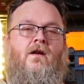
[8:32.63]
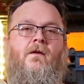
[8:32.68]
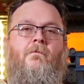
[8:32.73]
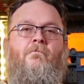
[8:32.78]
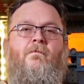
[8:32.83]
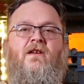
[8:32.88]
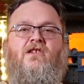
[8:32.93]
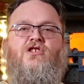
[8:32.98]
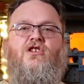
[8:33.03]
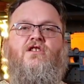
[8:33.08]

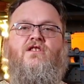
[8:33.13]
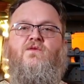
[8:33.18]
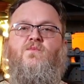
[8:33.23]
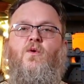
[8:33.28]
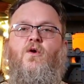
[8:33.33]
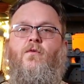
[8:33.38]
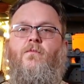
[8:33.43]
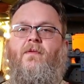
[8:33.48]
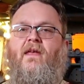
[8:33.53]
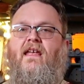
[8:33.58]
Missions
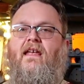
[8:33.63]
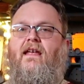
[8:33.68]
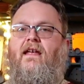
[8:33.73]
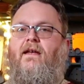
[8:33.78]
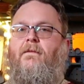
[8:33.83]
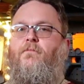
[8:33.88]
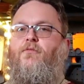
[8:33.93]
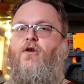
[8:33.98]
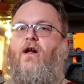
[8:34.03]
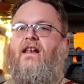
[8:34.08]
will
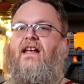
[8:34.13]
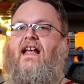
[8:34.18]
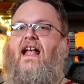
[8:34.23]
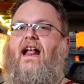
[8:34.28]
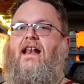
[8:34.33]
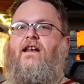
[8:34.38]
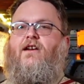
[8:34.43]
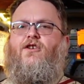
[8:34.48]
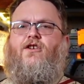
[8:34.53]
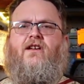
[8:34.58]
be
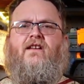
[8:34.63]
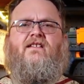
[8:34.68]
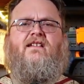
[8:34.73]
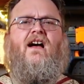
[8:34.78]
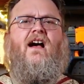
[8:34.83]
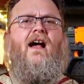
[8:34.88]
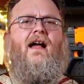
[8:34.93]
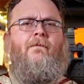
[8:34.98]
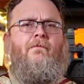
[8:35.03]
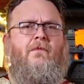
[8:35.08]
predicated on a
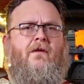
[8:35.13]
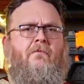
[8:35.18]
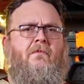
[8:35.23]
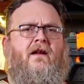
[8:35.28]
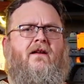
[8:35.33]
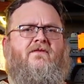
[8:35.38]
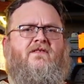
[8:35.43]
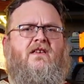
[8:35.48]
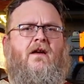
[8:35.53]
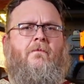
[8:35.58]
time limit
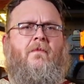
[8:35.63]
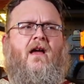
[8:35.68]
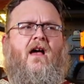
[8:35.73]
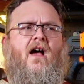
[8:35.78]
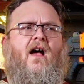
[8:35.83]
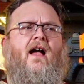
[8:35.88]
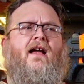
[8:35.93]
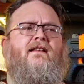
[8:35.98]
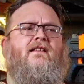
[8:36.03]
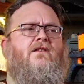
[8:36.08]
of some
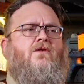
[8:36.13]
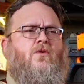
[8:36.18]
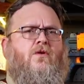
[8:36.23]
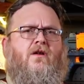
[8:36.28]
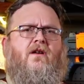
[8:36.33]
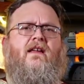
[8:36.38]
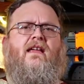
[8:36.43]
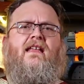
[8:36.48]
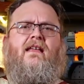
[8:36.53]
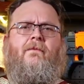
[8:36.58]
kind in
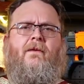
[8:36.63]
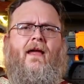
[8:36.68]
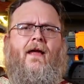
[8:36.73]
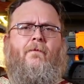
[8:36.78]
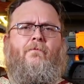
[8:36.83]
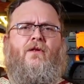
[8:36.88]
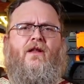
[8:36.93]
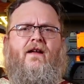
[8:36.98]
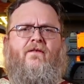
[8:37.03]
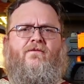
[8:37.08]
order to keep
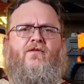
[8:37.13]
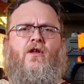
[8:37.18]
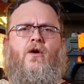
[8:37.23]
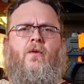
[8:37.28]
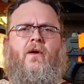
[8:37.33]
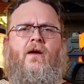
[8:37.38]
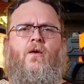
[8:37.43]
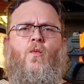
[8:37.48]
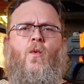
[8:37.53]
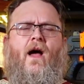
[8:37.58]
gameplay
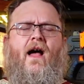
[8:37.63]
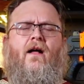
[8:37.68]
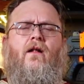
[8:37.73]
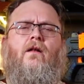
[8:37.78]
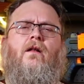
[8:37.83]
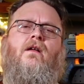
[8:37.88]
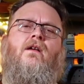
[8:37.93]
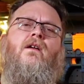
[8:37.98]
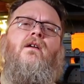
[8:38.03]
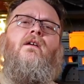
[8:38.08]
flowing
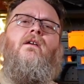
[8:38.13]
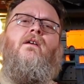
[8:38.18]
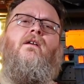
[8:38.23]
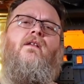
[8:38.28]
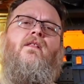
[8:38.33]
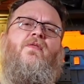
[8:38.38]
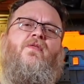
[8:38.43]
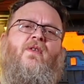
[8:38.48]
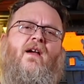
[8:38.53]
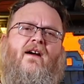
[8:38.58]
well.
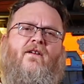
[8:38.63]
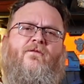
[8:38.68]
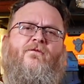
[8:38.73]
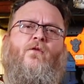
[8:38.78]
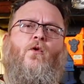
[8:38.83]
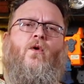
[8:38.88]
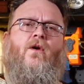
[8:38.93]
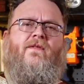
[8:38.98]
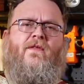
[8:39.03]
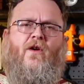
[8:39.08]

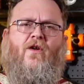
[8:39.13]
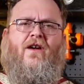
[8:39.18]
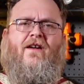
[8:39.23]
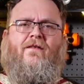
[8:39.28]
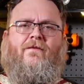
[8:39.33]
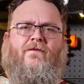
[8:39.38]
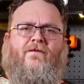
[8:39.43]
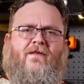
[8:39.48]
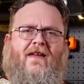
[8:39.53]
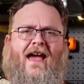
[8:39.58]
Therefore, they'll
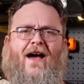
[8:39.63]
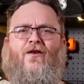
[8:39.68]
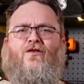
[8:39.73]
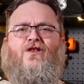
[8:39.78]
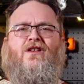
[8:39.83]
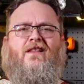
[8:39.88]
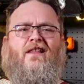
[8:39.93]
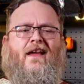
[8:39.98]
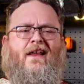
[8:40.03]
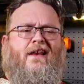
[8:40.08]
have
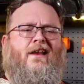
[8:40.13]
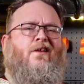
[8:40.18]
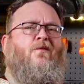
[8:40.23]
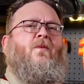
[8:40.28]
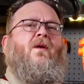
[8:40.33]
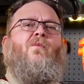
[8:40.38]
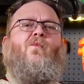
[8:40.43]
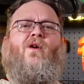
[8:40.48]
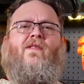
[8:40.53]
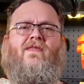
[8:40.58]
calculated
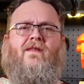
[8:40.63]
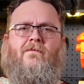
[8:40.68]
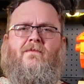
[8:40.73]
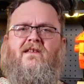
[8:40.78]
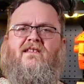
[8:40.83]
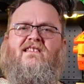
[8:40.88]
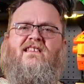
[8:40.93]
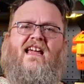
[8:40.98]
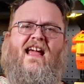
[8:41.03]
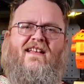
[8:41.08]
we want them to
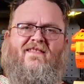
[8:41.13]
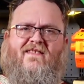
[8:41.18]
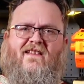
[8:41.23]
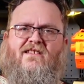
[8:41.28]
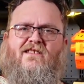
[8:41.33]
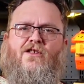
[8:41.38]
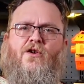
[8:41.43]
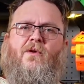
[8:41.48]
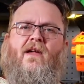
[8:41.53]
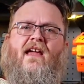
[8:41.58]
stay at
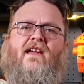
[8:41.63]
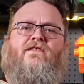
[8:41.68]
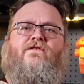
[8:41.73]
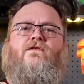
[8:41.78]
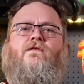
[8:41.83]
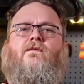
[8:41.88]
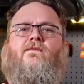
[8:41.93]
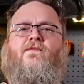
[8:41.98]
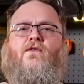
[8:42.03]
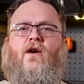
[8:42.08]
this
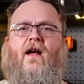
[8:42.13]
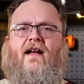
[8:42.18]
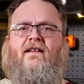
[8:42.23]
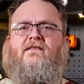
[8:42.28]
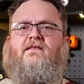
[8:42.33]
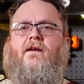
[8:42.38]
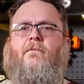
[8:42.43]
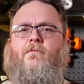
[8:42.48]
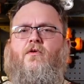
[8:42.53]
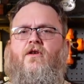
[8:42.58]
location for
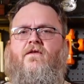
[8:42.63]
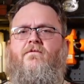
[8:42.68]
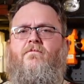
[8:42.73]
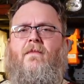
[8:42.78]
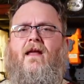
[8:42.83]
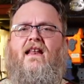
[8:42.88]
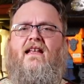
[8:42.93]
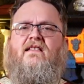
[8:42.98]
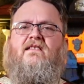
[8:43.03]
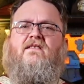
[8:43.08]
X number of
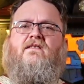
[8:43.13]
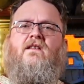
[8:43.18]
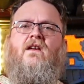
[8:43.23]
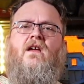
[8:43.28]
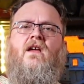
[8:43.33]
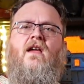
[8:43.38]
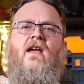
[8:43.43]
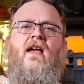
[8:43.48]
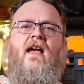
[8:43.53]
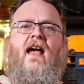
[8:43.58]
minutes,
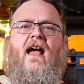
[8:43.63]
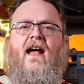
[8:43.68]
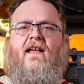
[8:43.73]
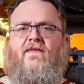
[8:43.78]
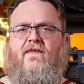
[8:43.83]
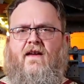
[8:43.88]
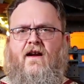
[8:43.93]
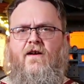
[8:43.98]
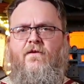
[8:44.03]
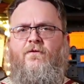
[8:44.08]

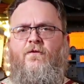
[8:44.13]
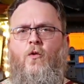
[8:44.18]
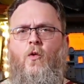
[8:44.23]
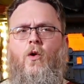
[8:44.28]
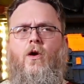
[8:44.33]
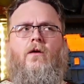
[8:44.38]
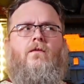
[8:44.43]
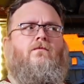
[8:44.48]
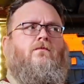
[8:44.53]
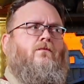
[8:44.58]
and
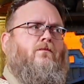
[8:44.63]
therefore,